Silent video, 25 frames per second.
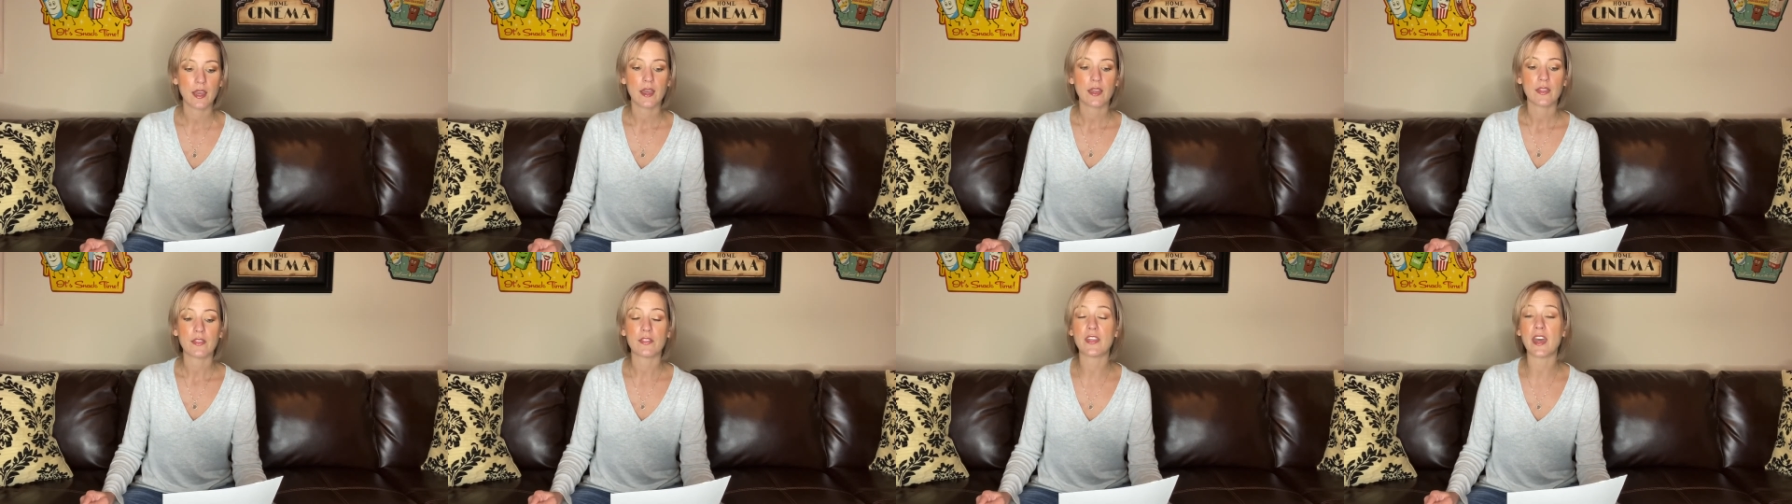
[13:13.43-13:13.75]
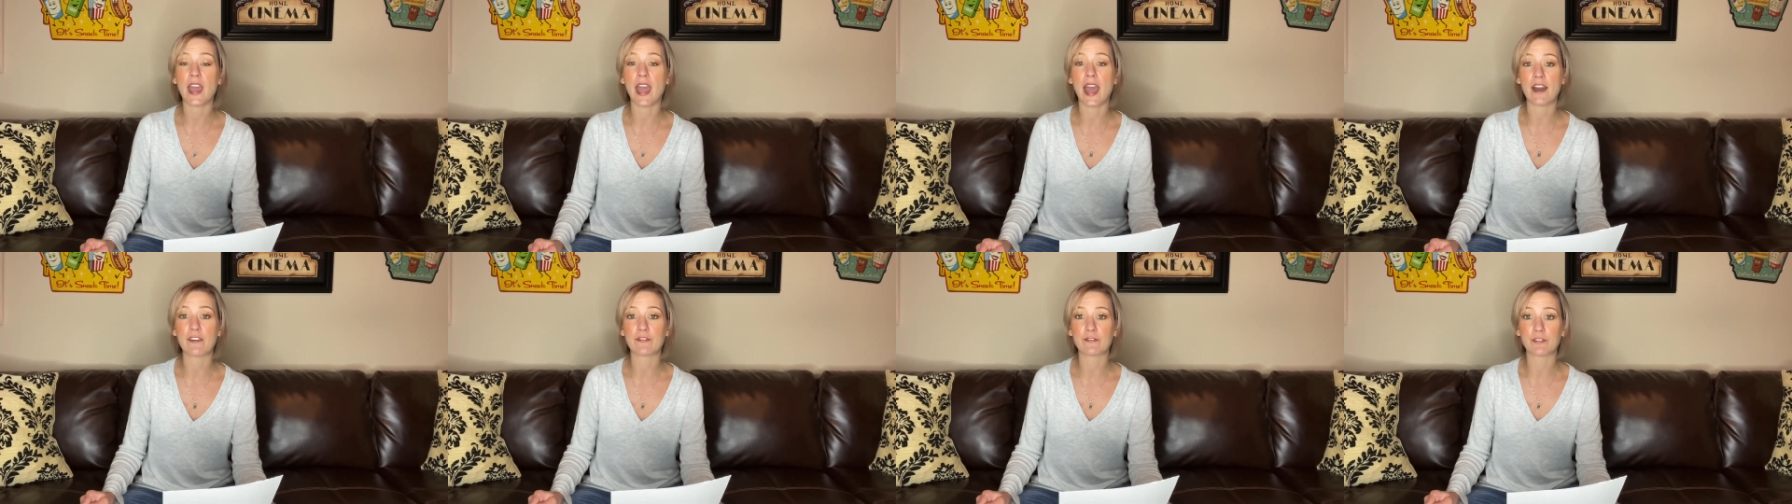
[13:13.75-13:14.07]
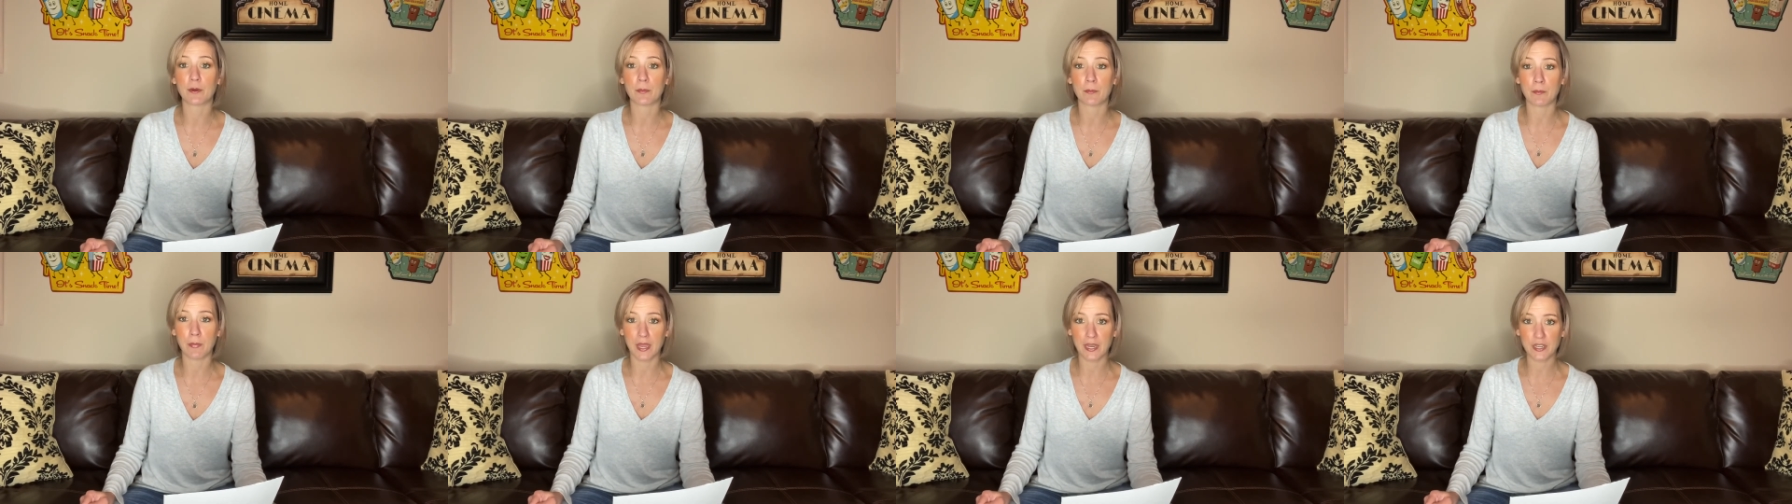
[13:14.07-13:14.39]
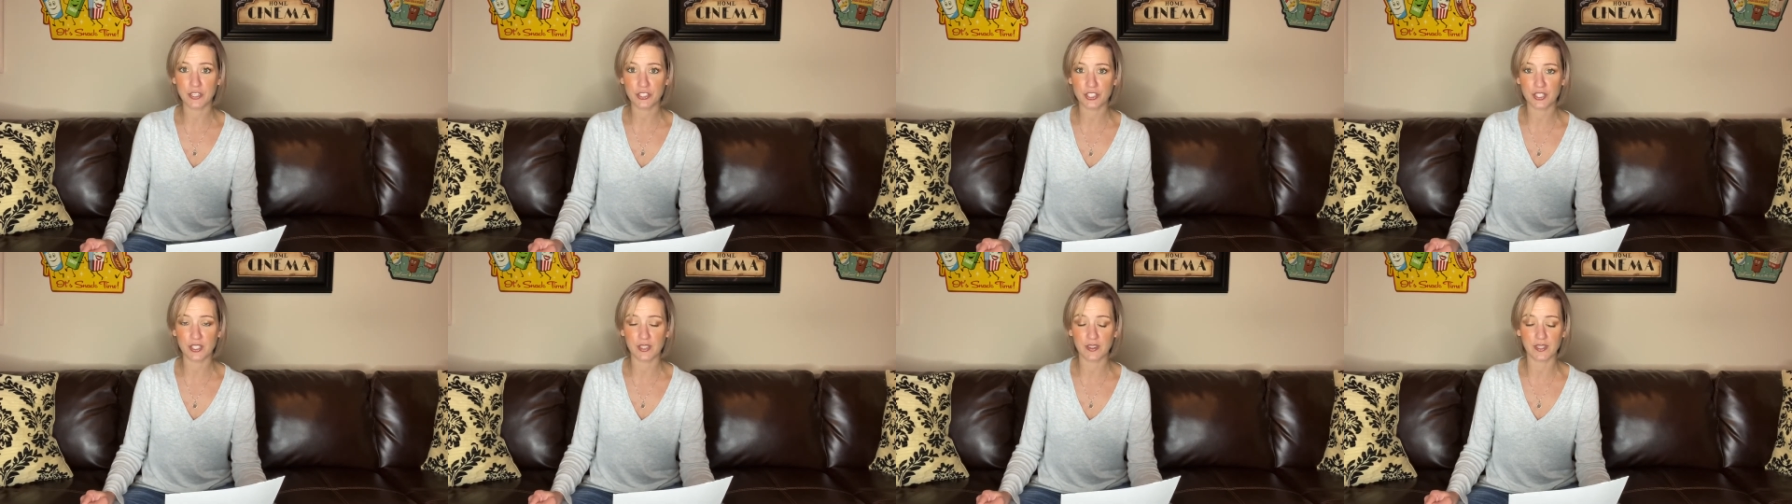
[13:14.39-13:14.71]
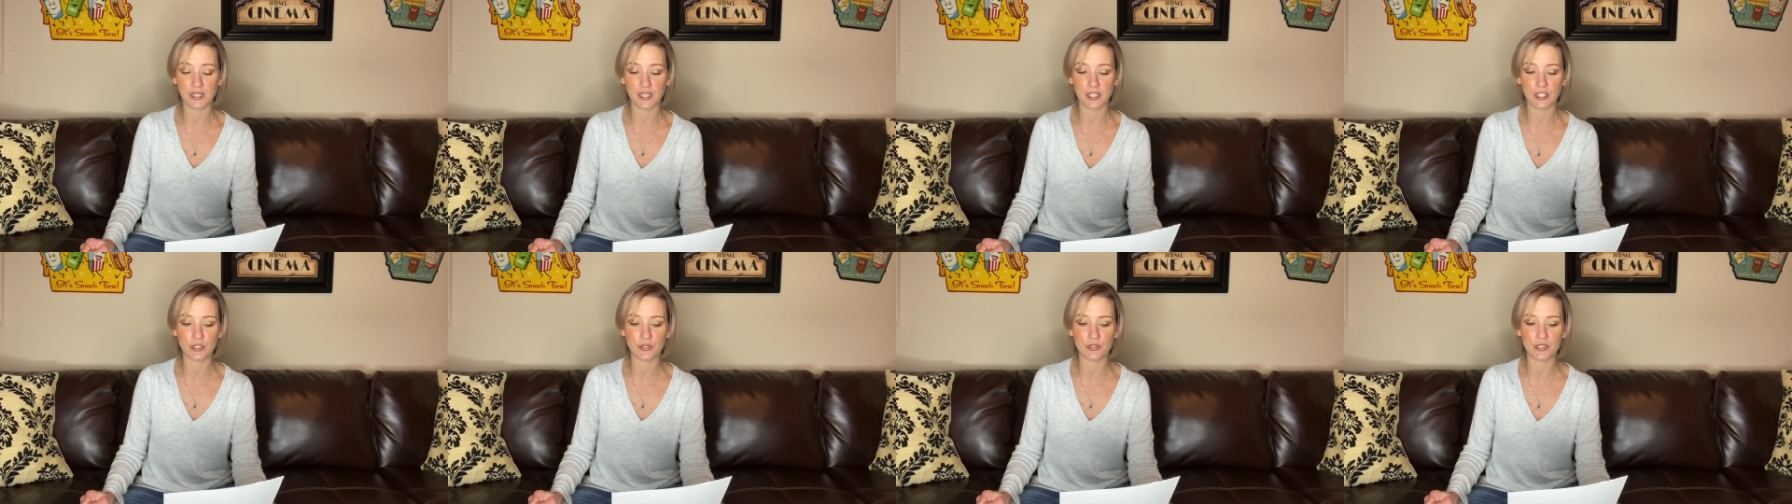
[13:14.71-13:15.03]
The affirmation
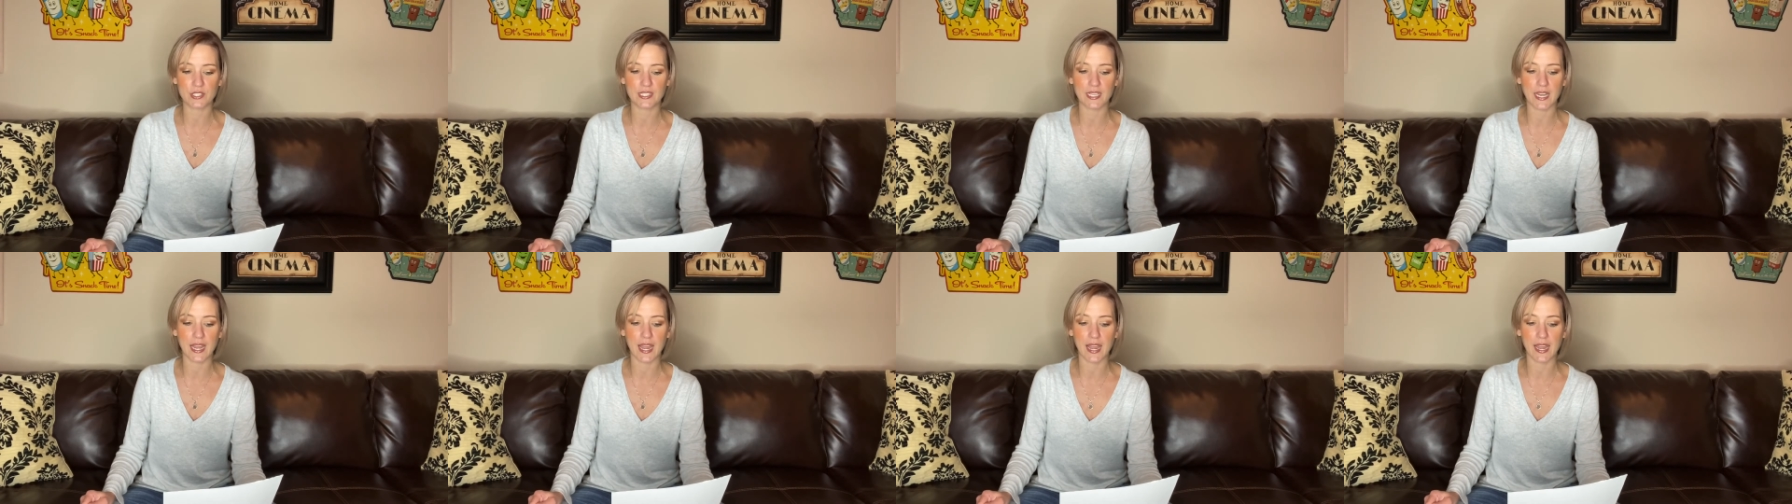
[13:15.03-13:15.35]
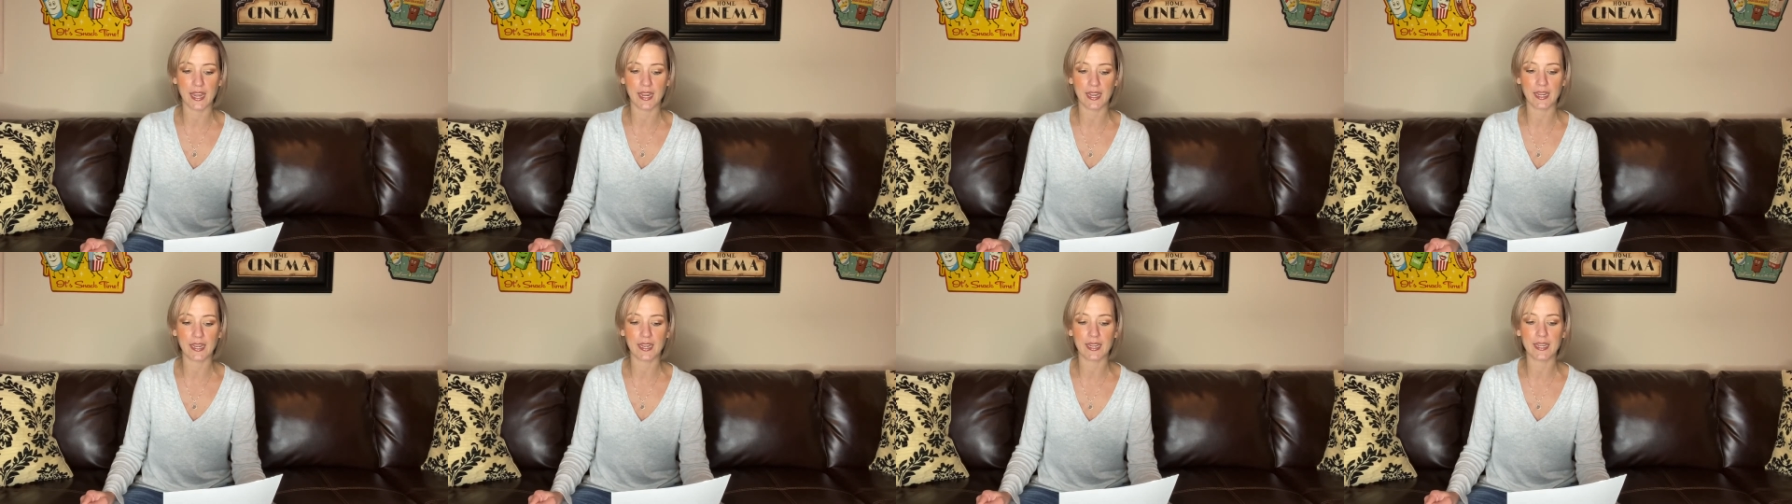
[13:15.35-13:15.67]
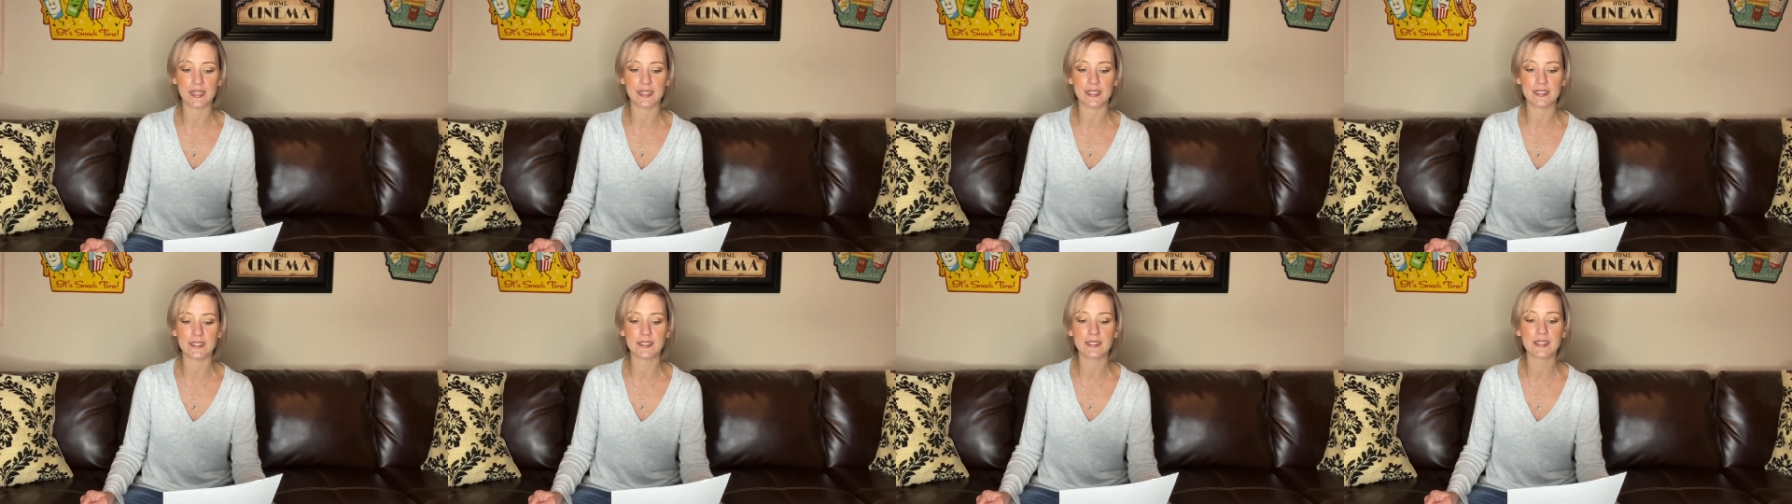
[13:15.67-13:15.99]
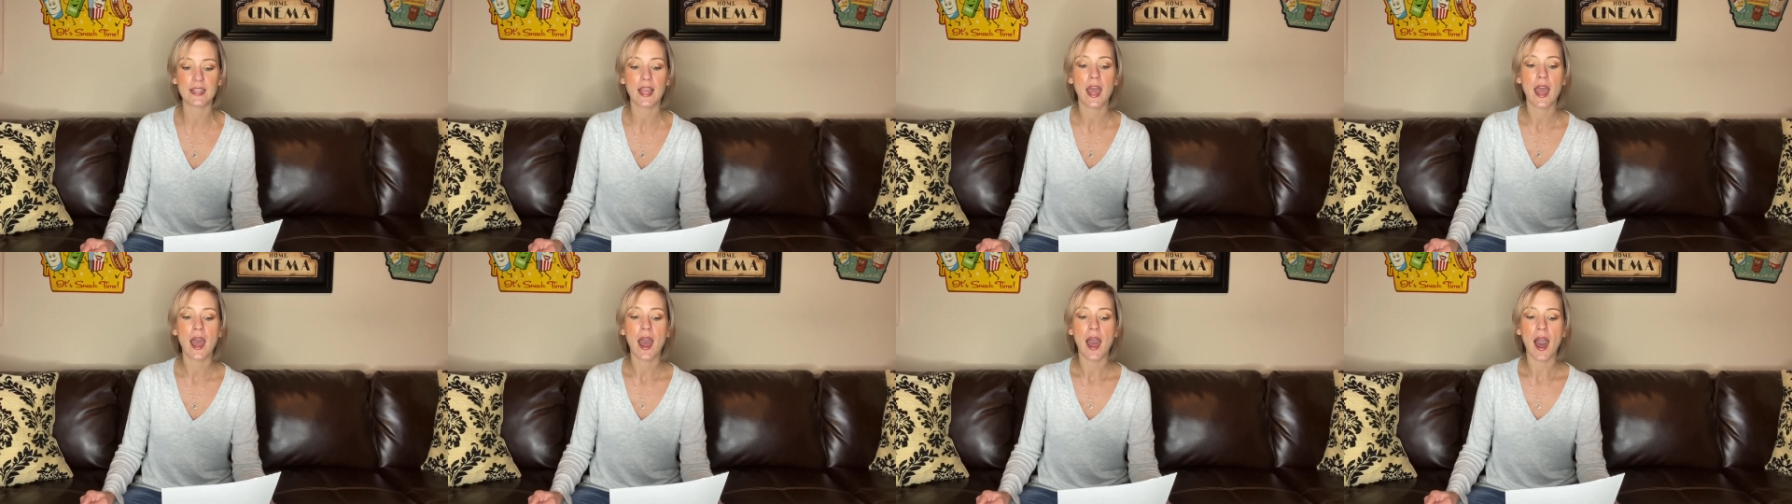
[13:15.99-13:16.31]
that you say is,